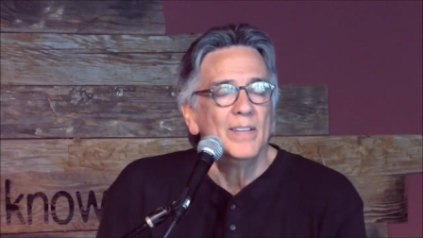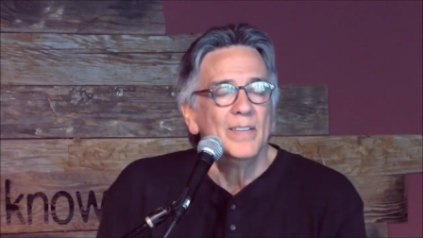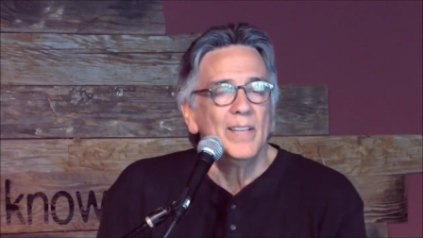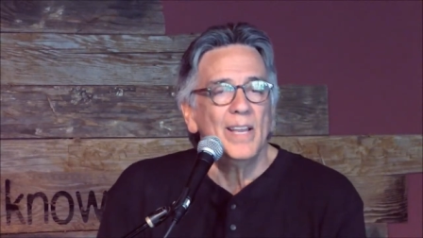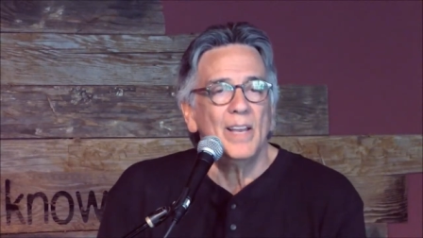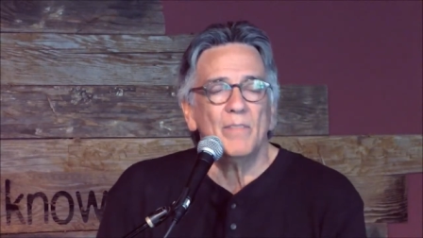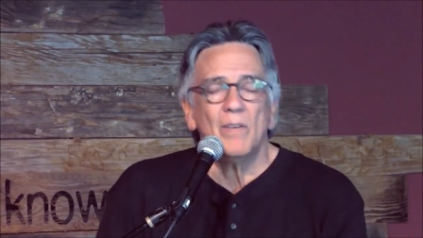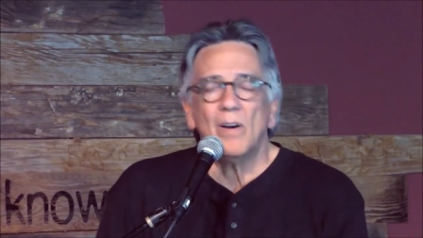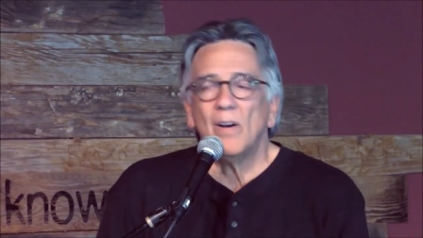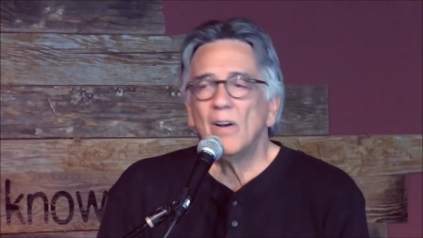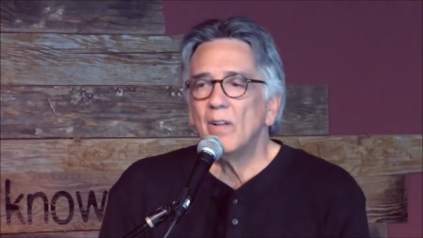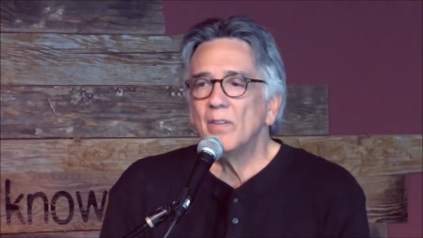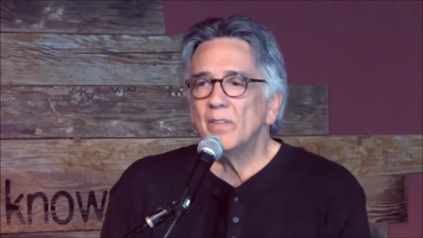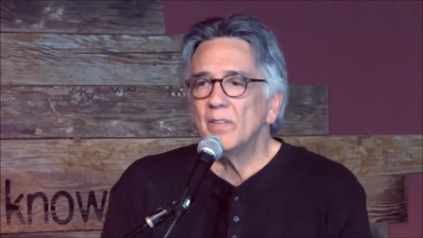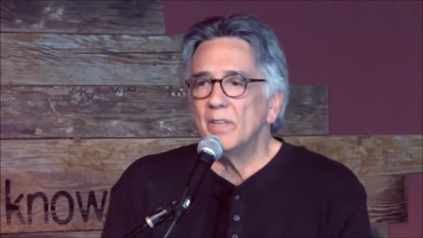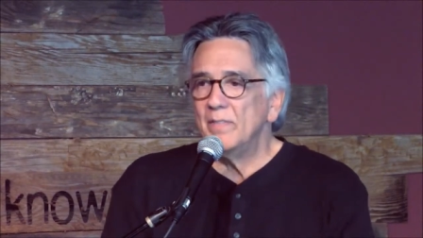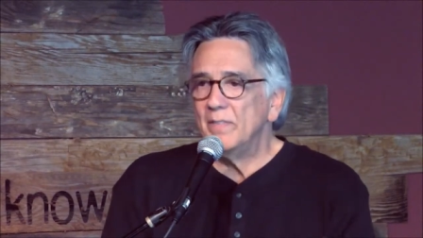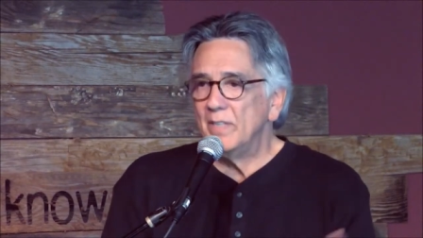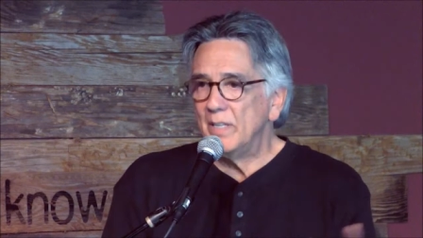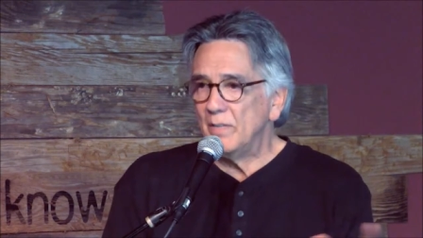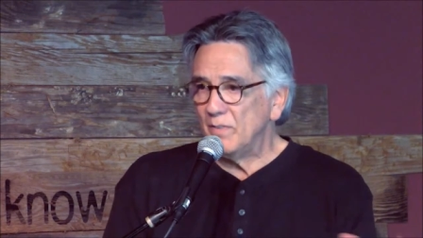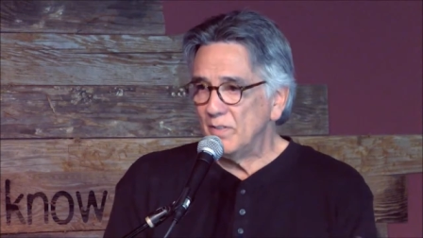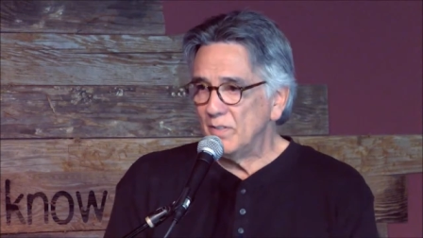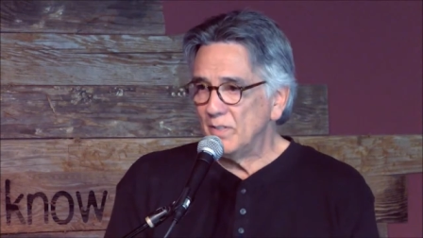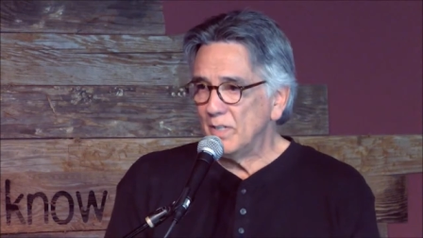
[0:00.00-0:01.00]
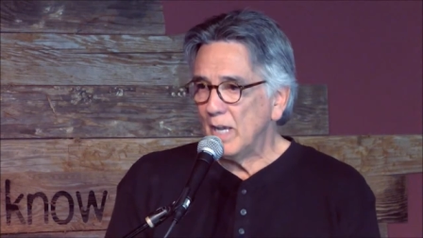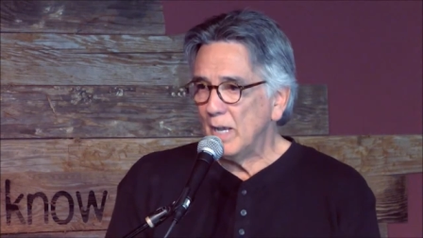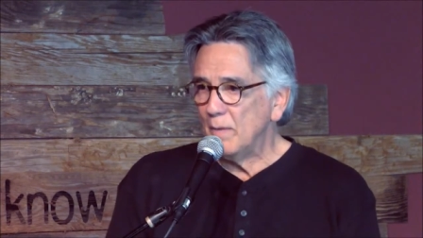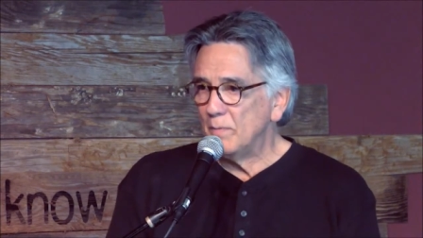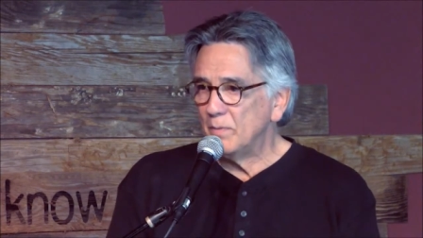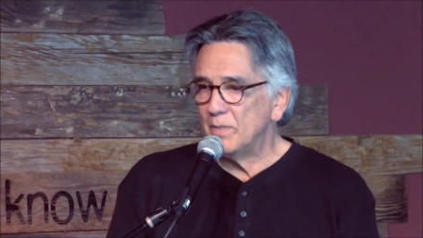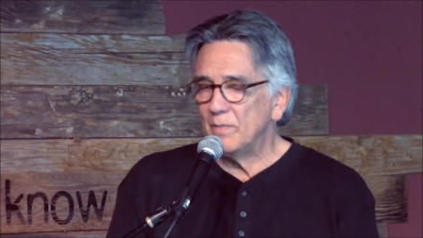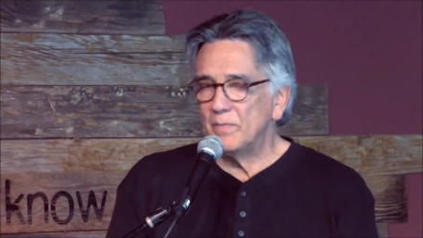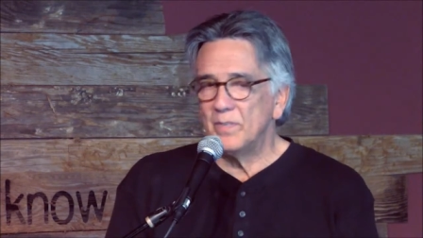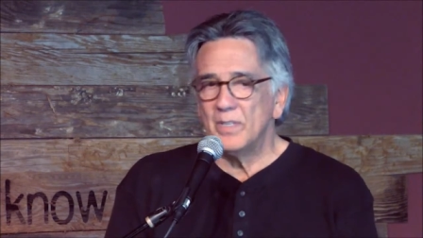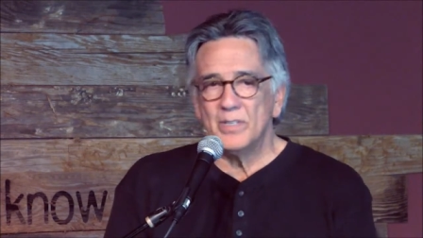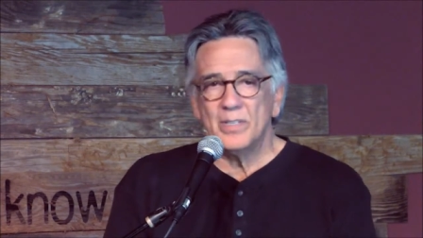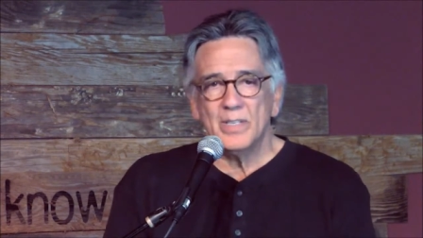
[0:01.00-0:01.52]
They have all the different
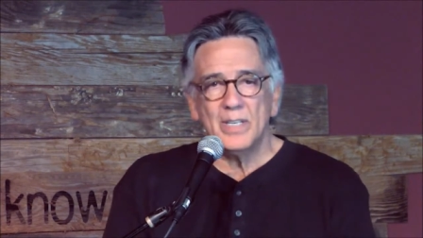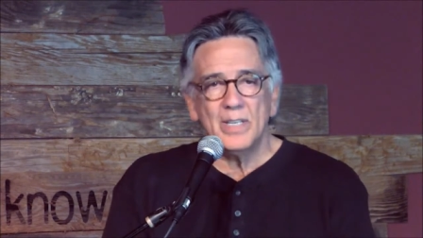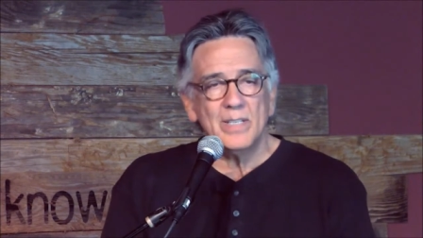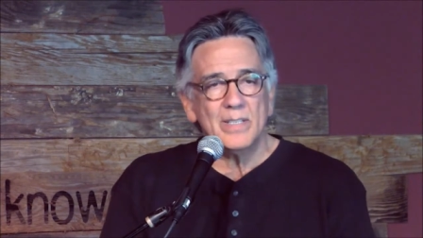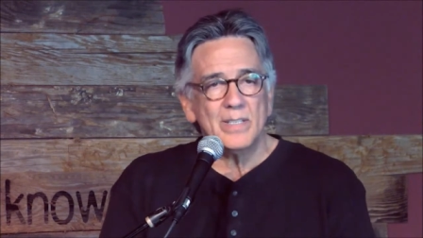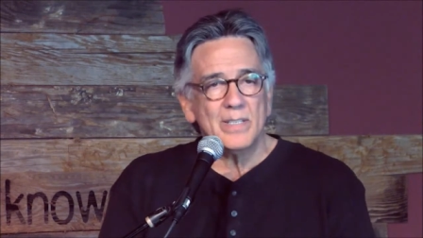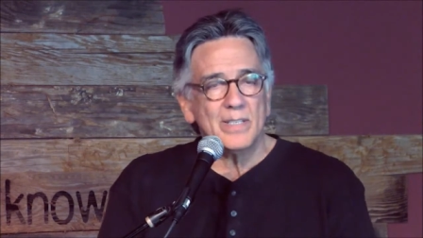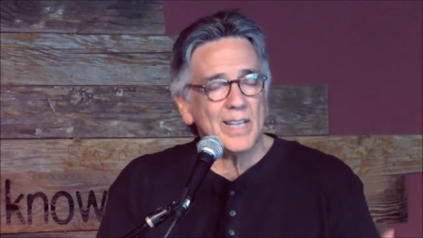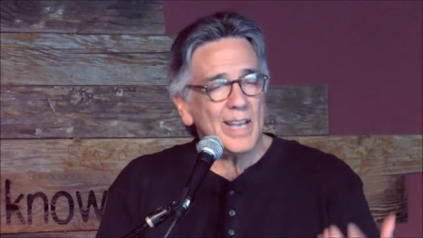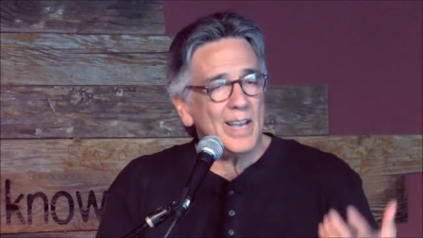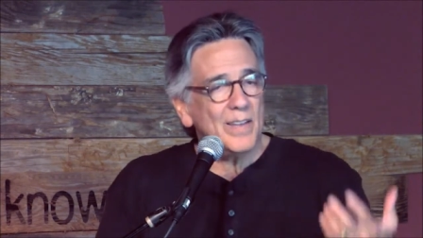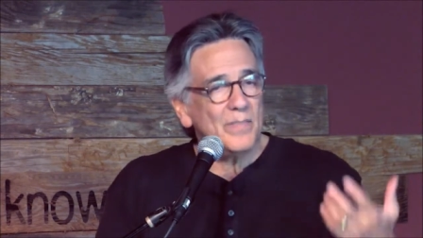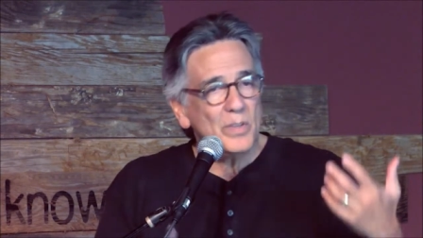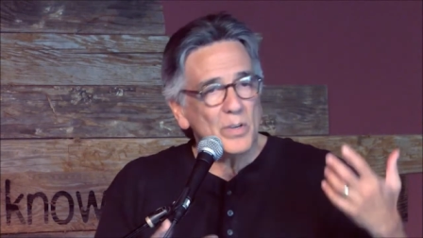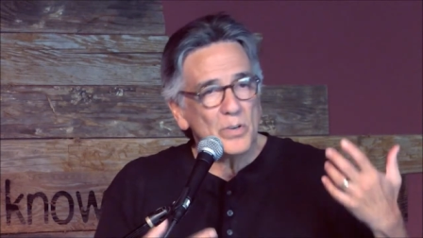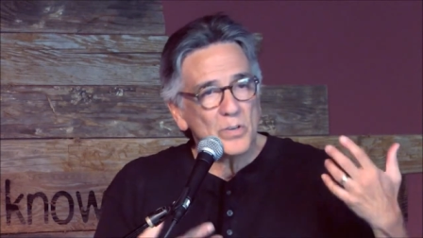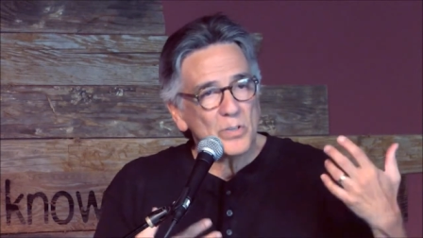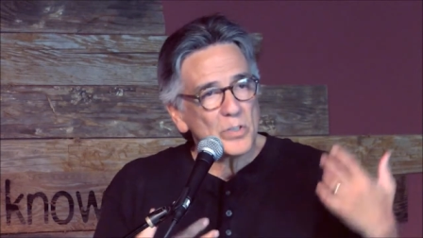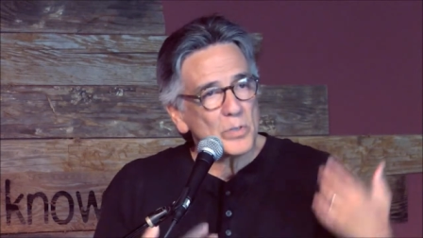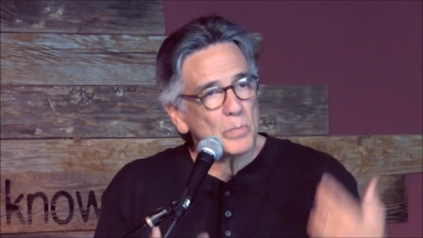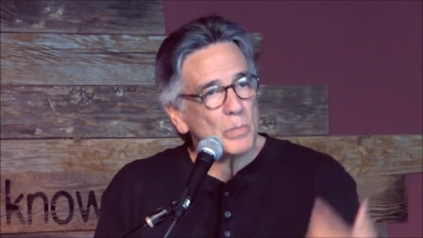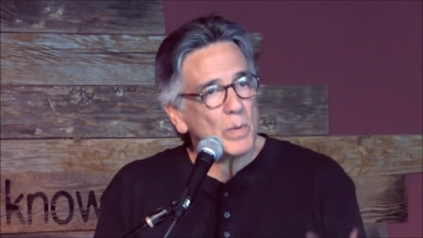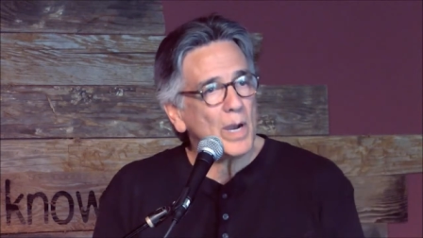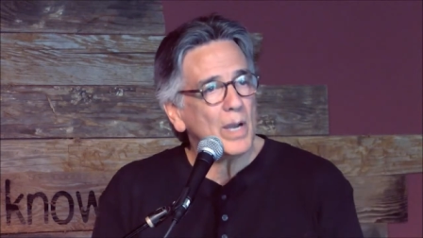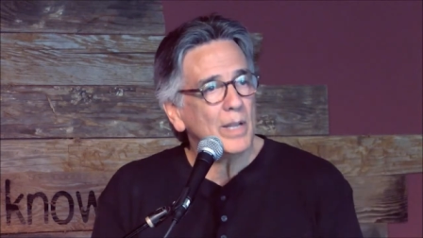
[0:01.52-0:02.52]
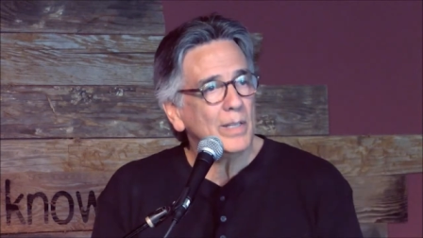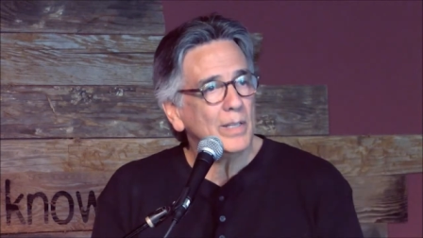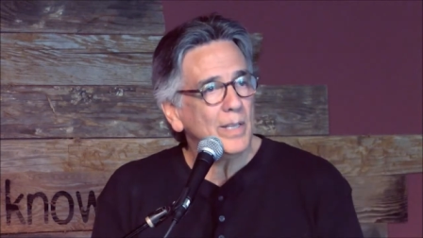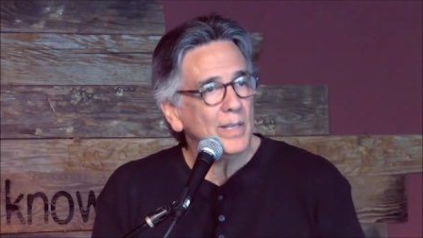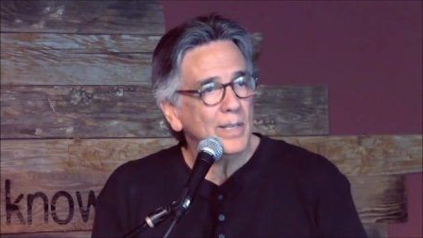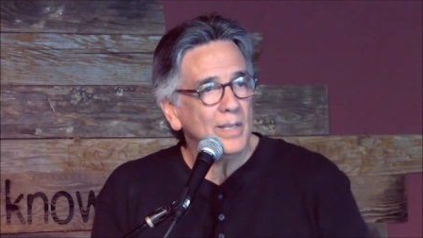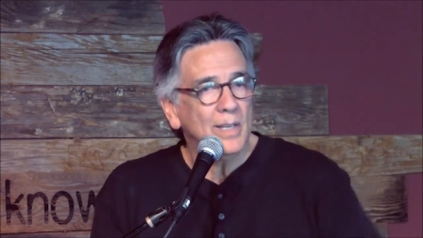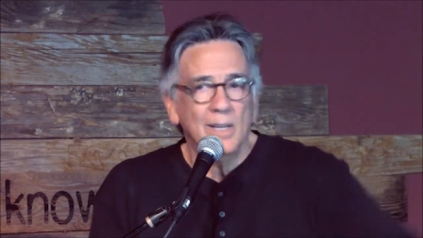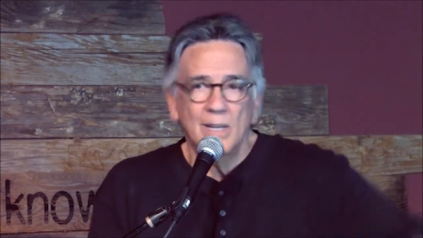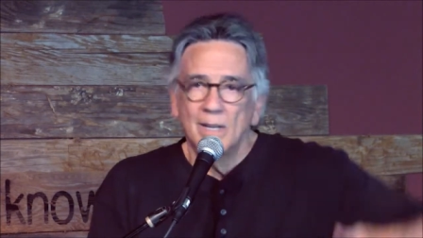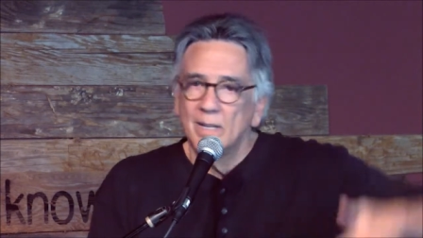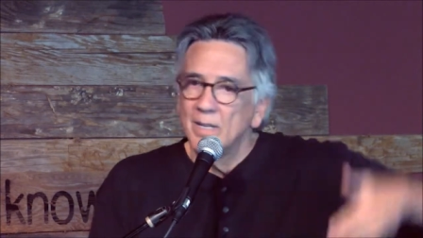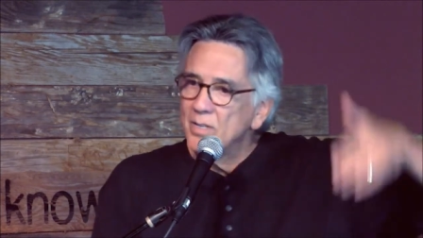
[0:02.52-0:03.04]
types of diseases and they're
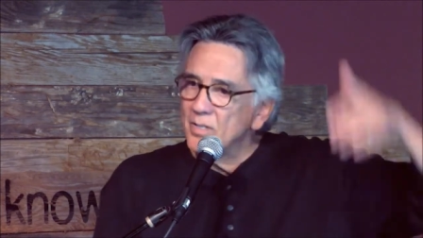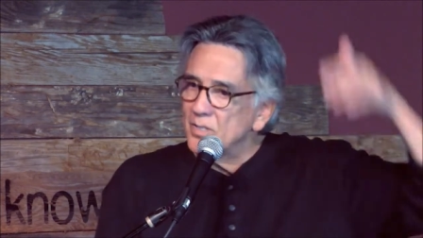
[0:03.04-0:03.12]
smiling,